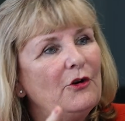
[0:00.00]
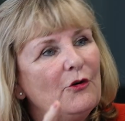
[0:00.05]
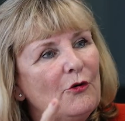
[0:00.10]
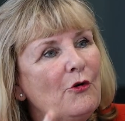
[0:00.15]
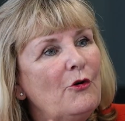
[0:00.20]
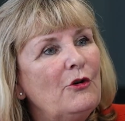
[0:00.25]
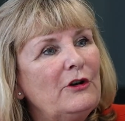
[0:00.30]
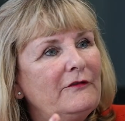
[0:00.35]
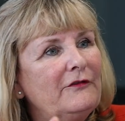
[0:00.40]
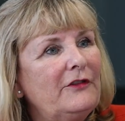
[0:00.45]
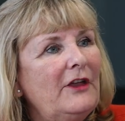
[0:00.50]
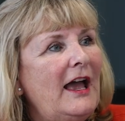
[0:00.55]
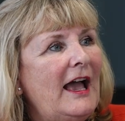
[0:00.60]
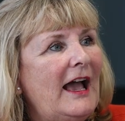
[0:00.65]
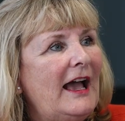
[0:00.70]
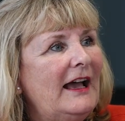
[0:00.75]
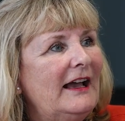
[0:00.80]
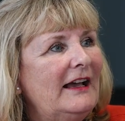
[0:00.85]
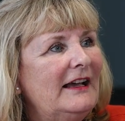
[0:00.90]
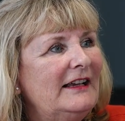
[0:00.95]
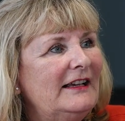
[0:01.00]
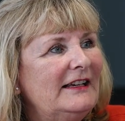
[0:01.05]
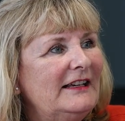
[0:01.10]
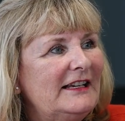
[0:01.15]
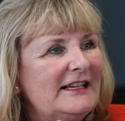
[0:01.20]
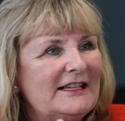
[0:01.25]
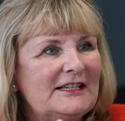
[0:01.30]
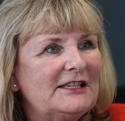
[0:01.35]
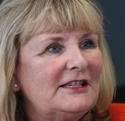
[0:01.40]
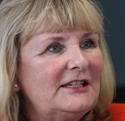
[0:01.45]
All of that
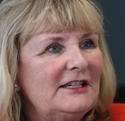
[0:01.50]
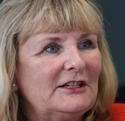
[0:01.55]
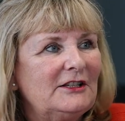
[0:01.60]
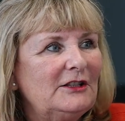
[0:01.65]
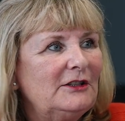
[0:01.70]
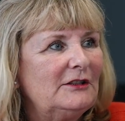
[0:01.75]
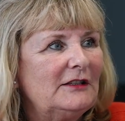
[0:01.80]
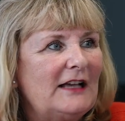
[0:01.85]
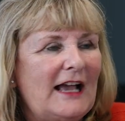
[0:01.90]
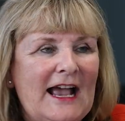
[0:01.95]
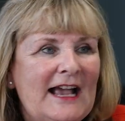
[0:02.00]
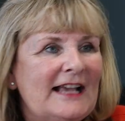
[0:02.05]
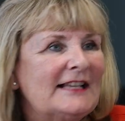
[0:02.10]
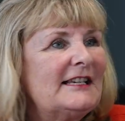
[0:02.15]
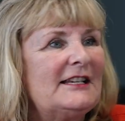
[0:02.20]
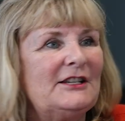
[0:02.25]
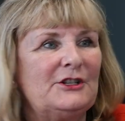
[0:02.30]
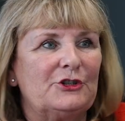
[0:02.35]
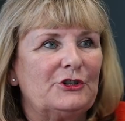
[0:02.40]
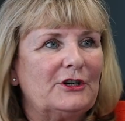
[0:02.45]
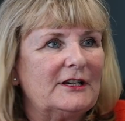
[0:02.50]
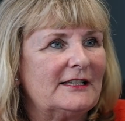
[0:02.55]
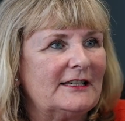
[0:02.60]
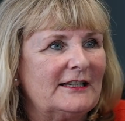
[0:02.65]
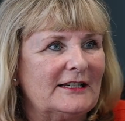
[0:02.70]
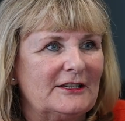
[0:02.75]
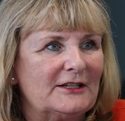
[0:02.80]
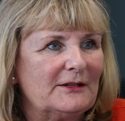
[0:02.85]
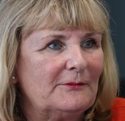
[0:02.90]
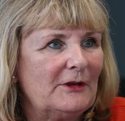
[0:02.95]
is still as
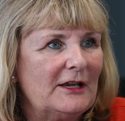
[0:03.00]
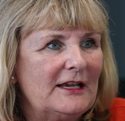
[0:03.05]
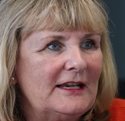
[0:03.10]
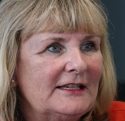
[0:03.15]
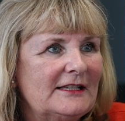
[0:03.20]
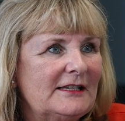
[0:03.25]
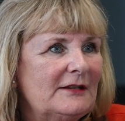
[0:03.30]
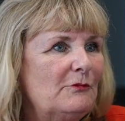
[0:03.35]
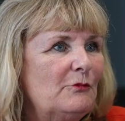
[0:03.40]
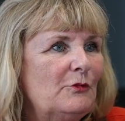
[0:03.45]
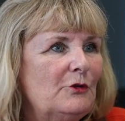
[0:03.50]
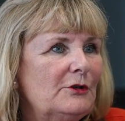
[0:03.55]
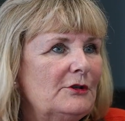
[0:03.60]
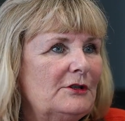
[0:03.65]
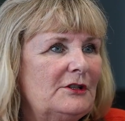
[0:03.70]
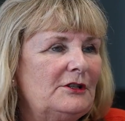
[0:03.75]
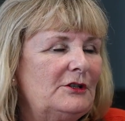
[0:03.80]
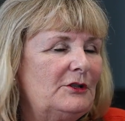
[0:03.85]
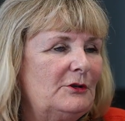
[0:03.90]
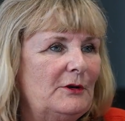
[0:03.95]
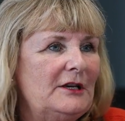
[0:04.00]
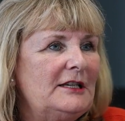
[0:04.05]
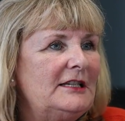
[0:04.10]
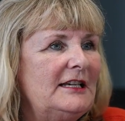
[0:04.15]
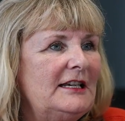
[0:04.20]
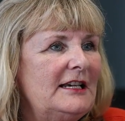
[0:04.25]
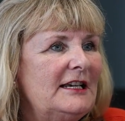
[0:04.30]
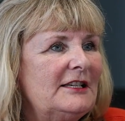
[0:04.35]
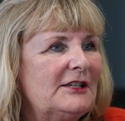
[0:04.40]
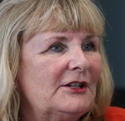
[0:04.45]
interesting to me as it was
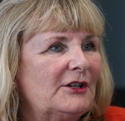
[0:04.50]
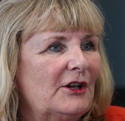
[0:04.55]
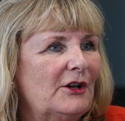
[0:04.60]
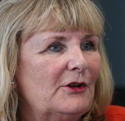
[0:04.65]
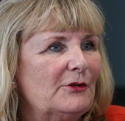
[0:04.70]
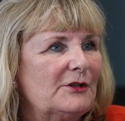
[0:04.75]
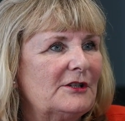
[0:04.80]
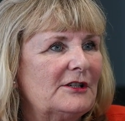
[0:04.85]
20 years ago.